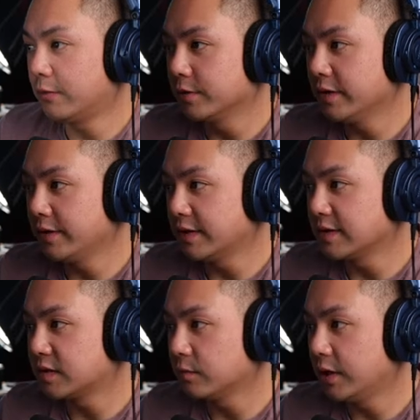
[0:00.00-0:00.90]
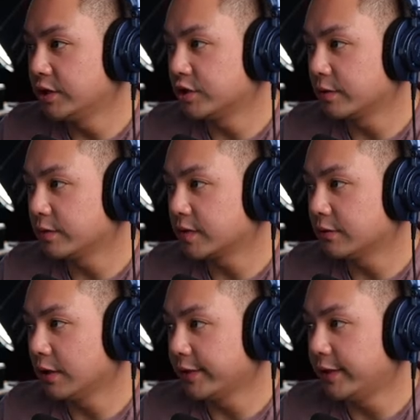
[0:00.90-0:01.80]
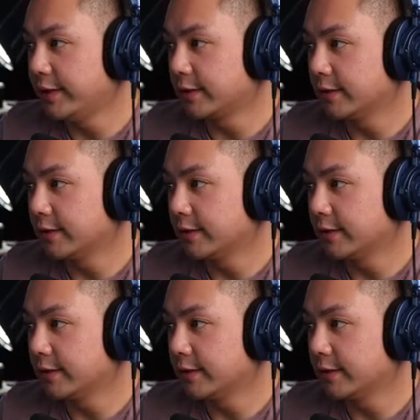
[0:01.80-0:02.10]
really like the swedge. Like, what's going on here?